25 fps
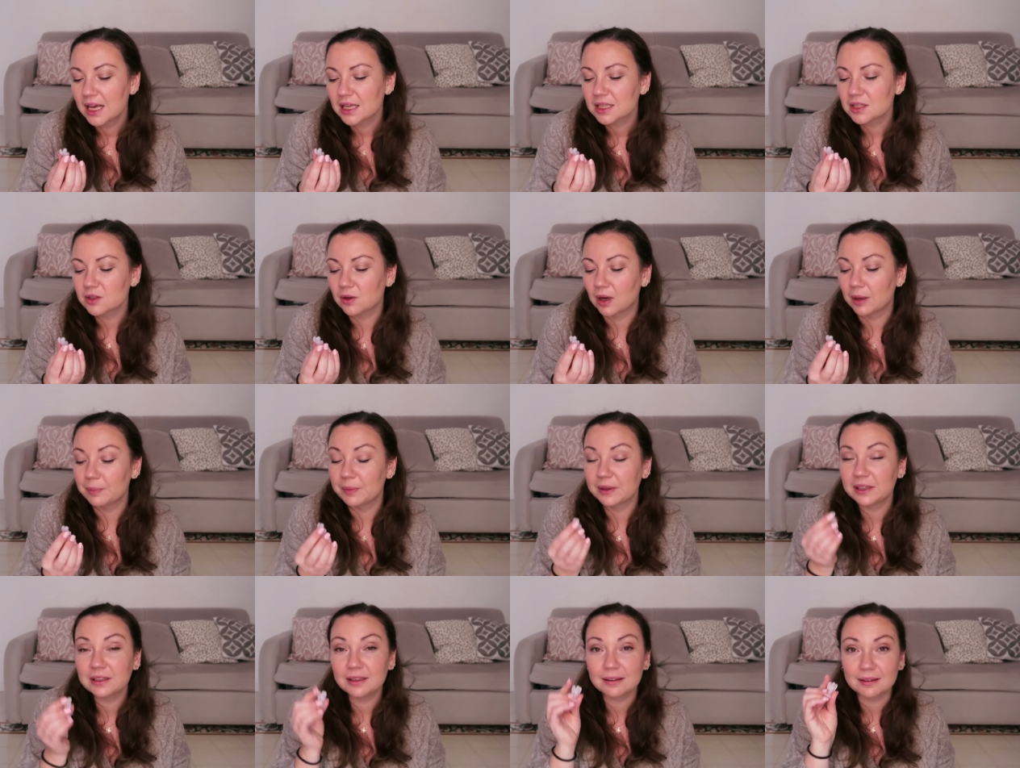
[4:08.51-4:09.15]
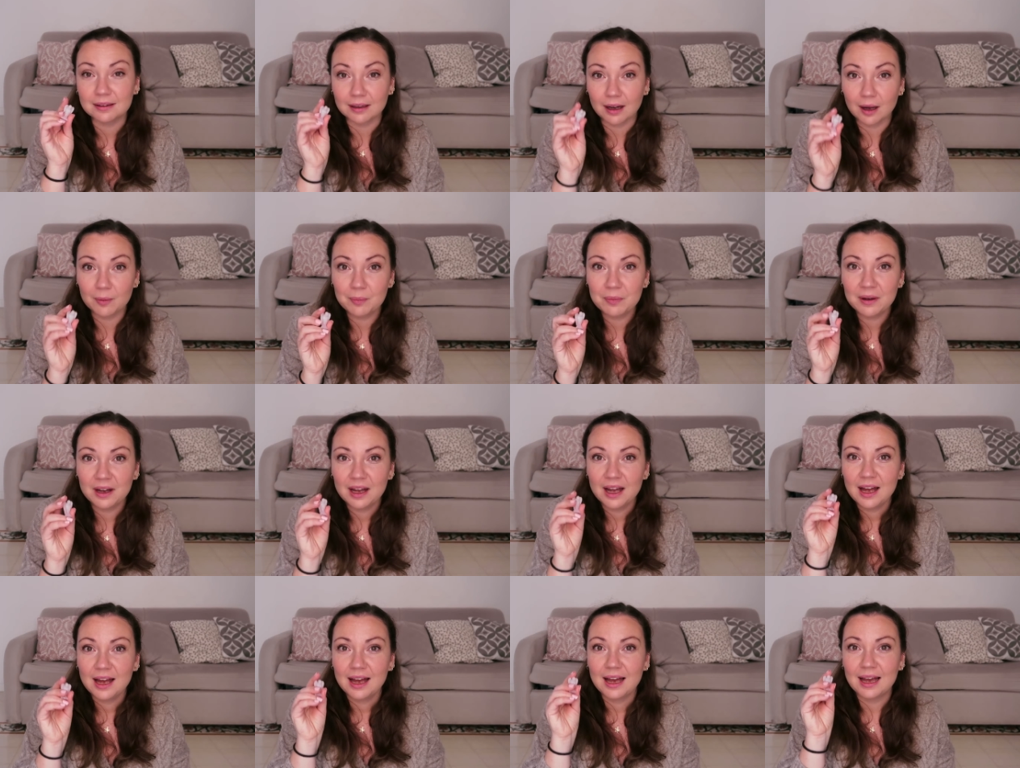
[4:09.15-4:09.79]
So I picked it
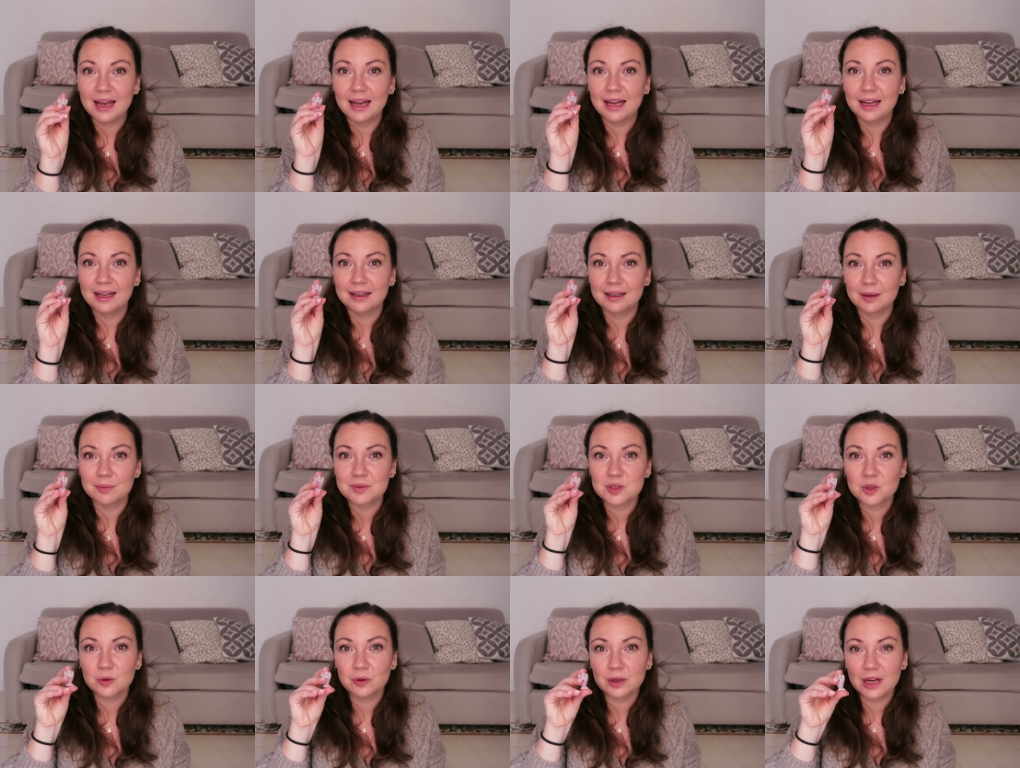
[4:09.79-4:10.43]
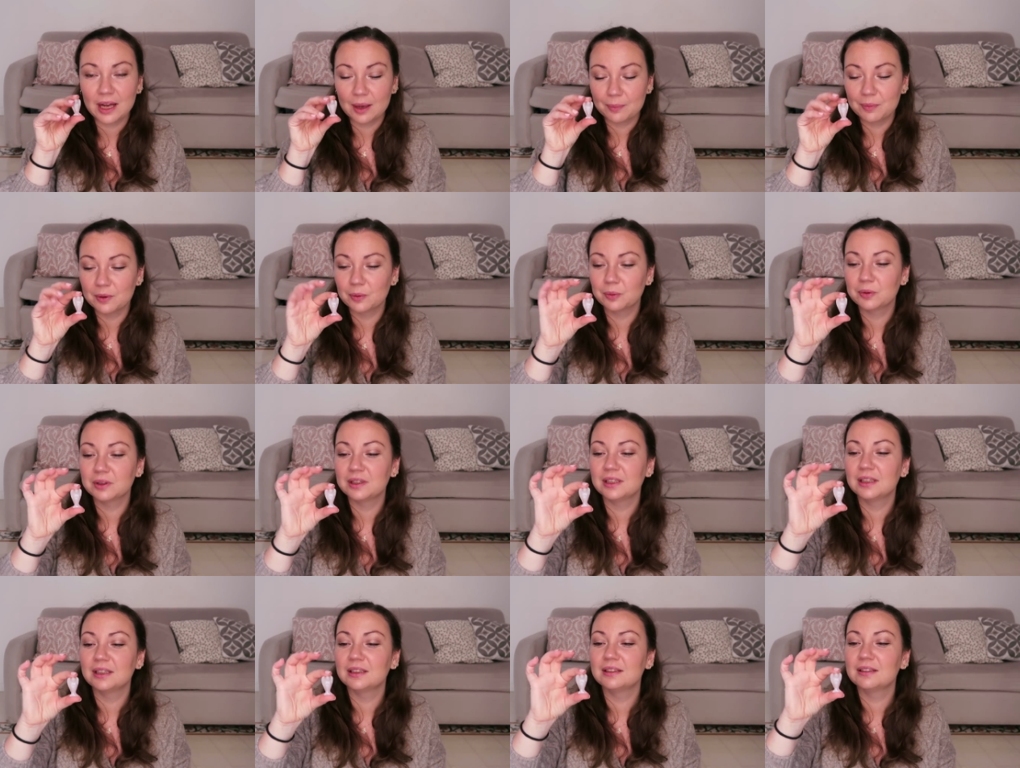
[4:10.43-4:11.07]
up and I'm so happy
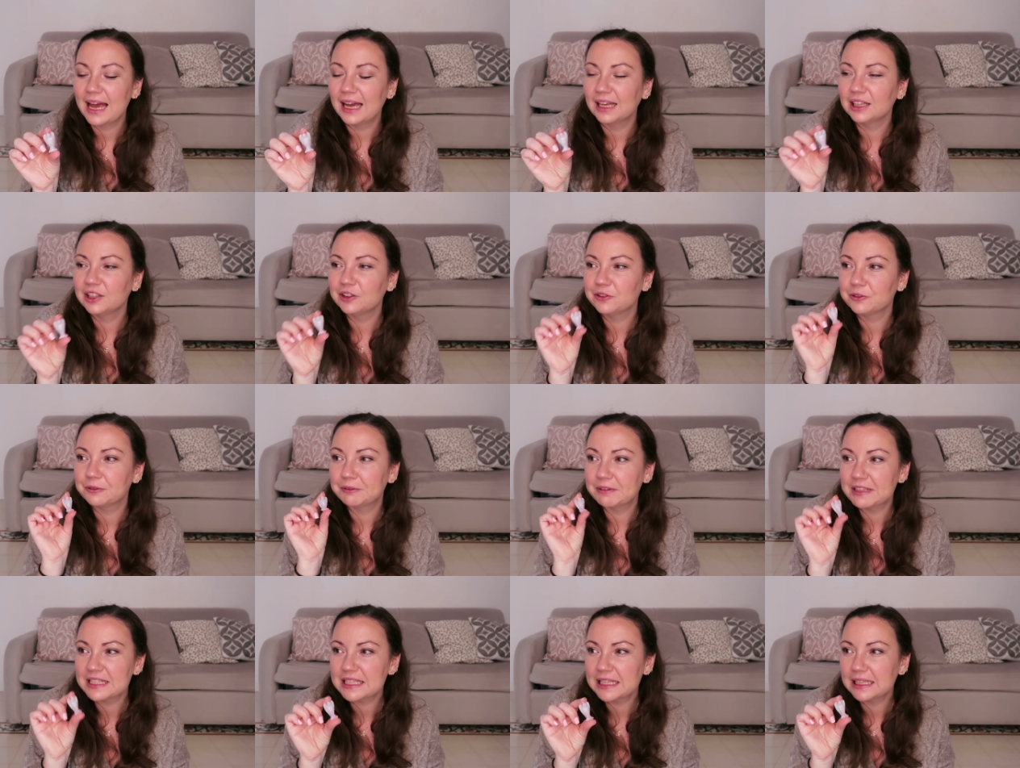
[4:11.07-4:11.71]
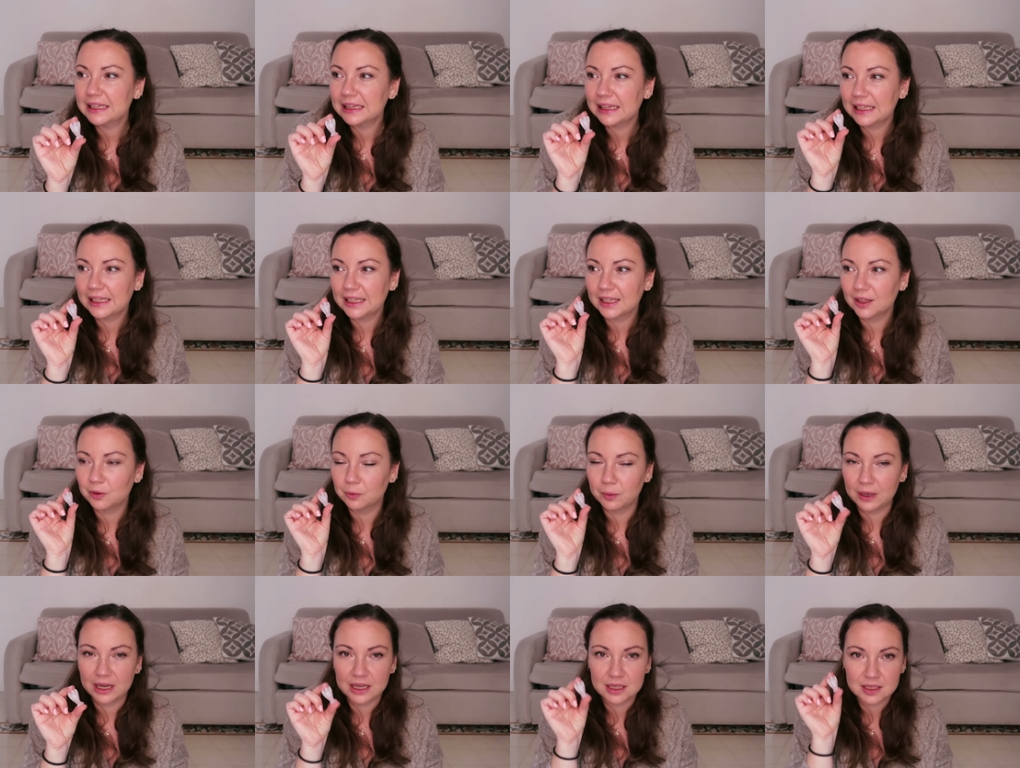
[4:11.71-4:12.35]
with it. And
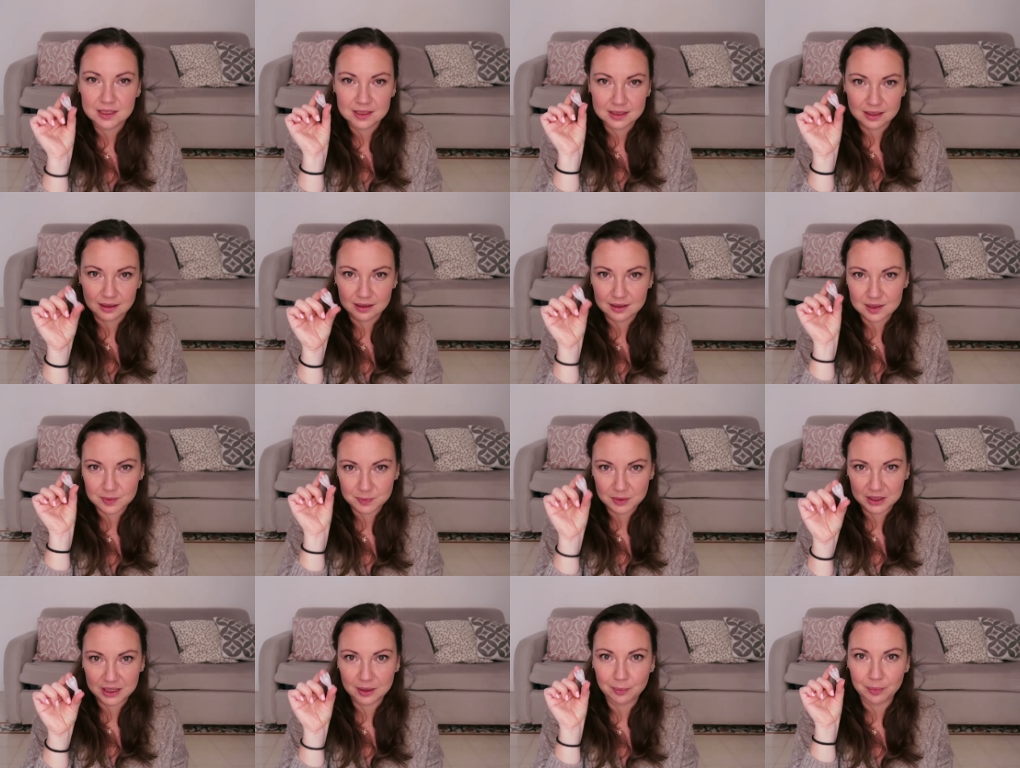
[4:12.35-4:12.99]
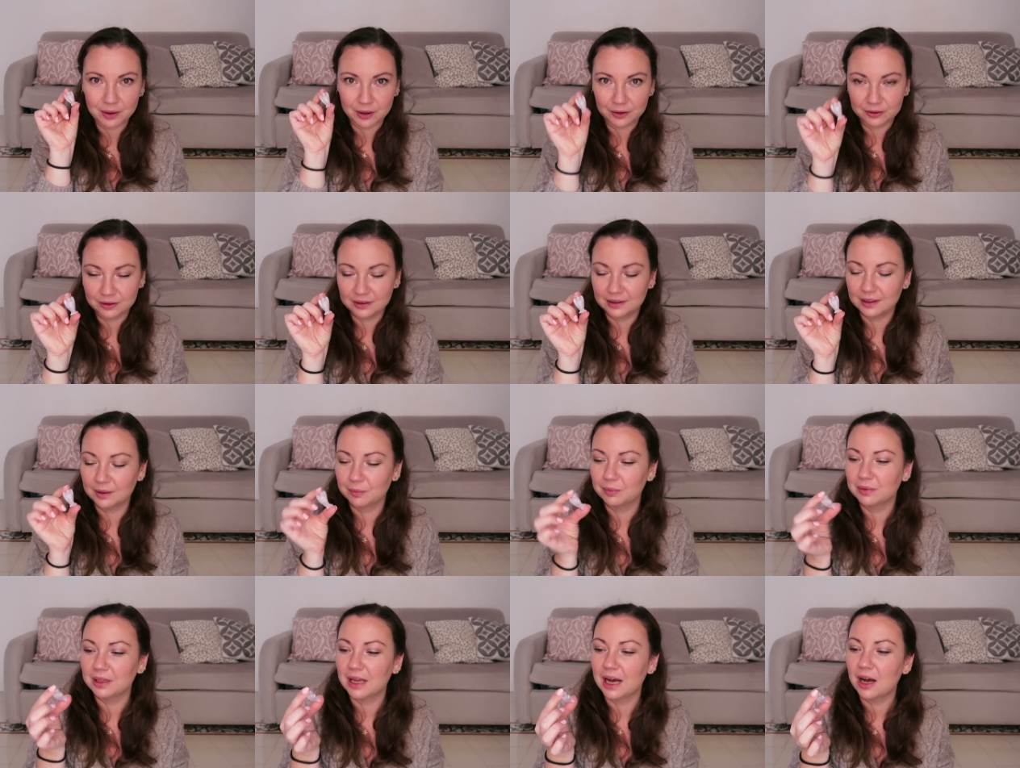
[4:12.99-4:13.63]
recently, why I speak about
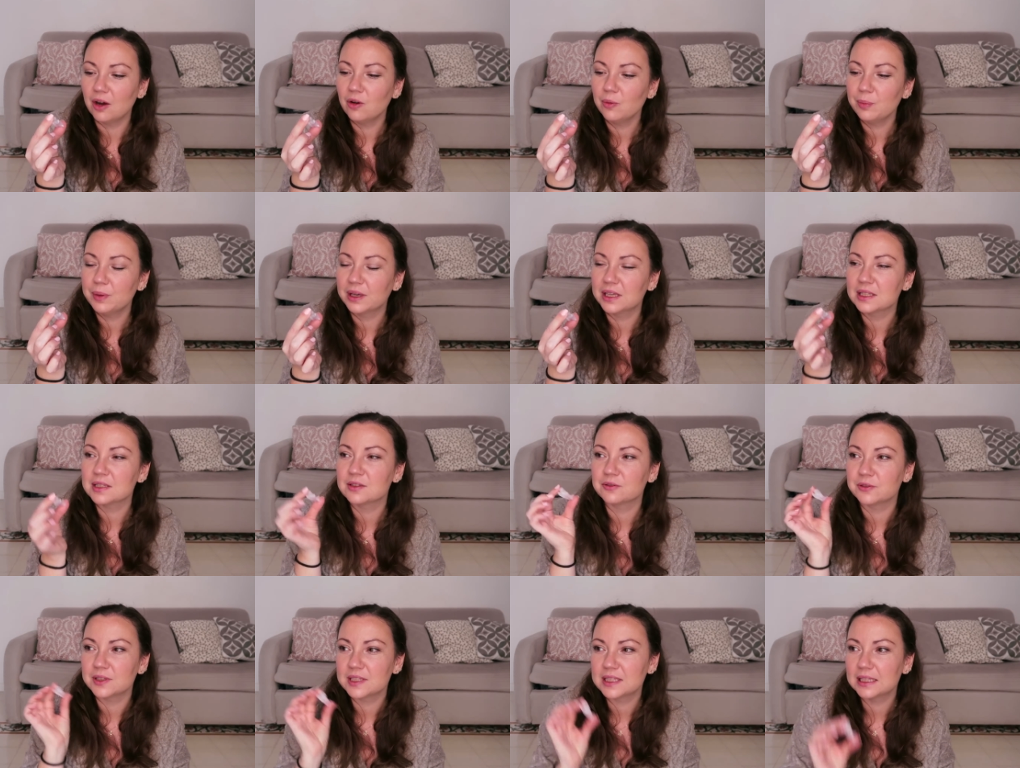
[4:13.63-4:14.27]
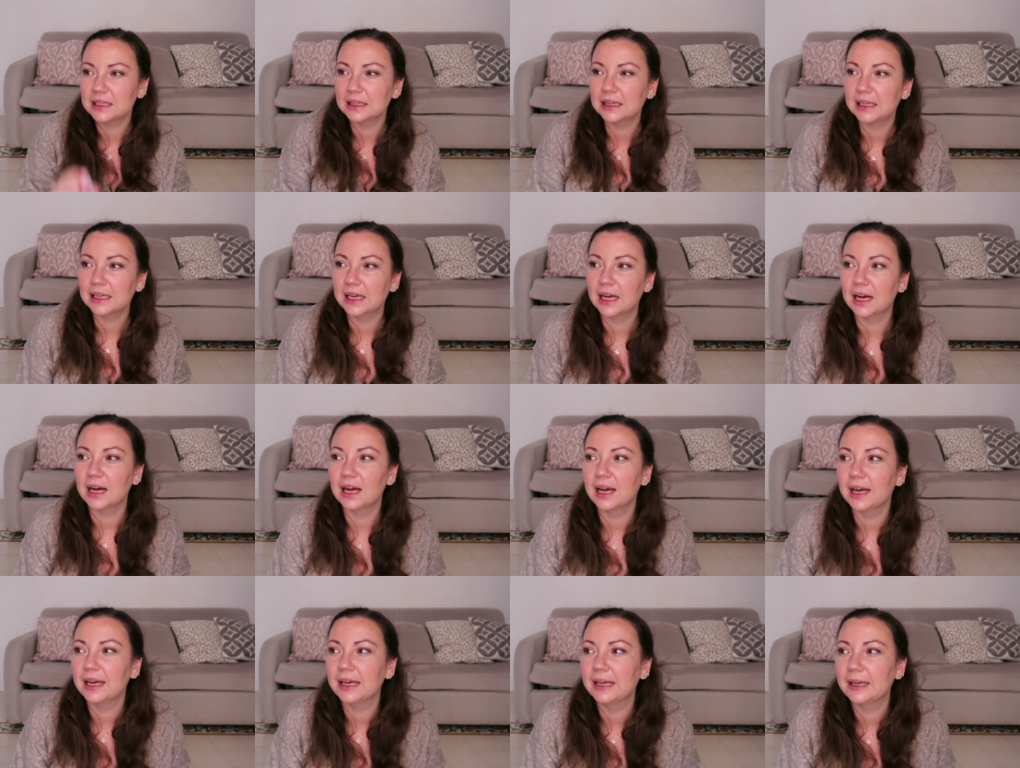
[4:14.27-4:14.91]
them now? Because
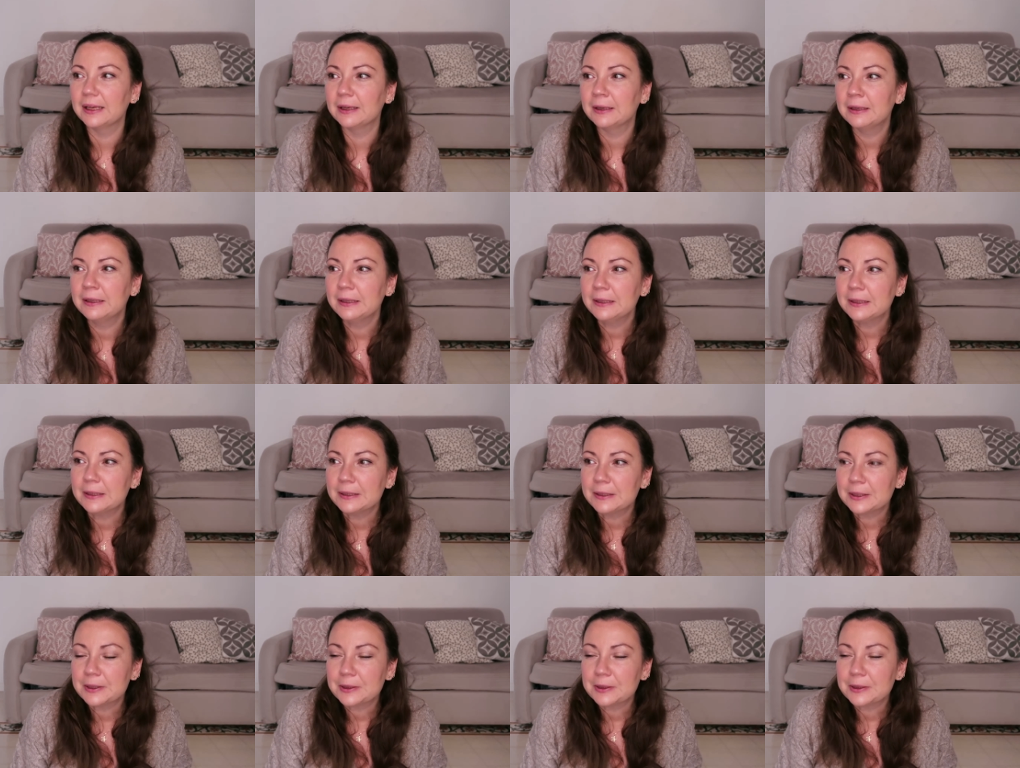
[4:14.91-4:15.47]
recently I